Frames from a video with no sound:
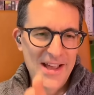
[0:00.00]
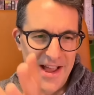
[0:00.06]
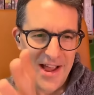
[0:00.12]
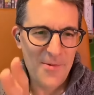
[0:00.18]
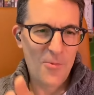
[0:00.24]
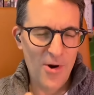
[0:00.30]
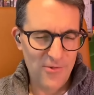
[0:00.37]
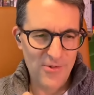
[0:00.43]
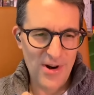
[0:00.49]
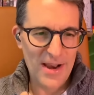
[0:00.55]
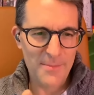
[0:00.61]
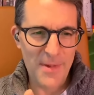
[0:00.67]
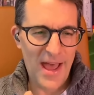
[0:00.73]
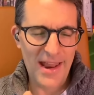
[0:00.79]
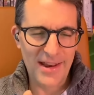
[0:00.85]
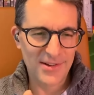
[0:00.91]
And what really
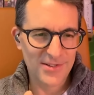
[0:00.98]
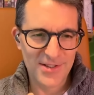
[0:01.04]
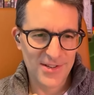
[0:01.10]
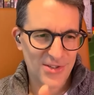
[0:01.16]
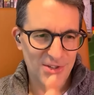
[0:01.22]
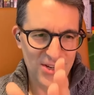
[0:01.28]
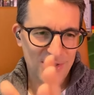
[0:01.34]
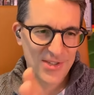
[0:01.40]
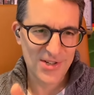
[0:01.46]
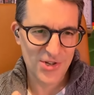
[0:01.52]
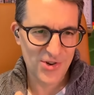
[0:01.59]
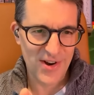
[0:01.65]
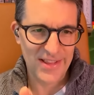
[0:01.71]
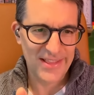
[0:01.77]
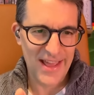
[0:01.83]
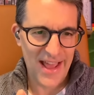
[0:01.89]
matters is just to
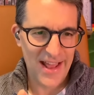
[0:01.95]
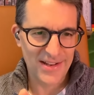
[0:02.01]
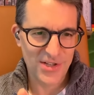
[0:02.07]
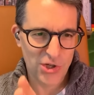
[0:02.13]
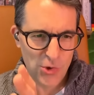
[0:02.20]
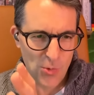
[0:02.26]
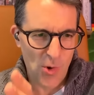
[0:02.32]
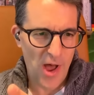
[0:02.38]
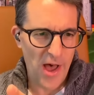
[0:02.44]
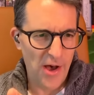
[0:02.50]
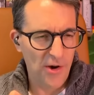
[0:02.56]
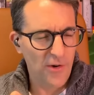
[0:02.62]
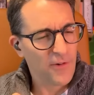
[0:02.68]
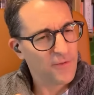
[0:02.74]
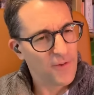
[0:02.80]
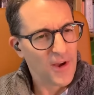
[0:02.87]
shrink that to
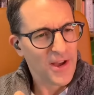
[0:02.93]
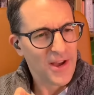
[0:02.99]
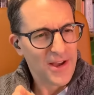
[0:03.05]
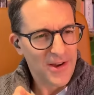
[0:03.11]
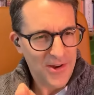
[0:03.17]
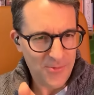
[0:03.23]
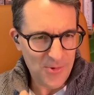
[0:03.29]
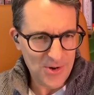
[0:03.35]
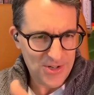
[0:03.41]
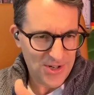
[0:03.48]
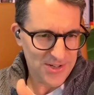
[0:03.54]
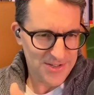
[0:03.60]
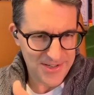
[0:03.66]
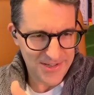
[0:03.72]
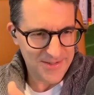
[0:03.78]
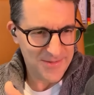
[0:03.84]
12, which
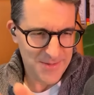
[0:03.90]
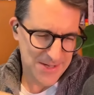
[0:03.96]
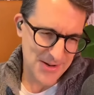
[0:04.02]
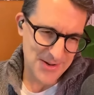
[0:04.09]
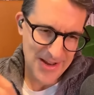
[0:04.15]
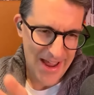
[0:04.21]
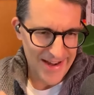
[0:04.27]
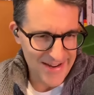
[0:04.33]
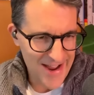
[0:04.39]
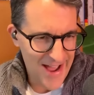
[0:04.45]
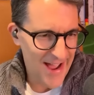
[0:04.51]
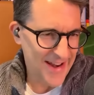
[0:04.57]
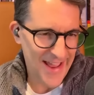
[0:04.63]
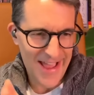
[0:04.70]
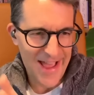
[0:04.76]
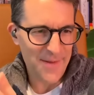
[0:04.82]
is still like
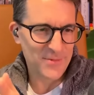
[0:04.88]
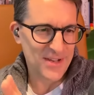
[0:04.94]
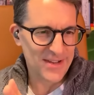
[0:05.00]
9 a.m.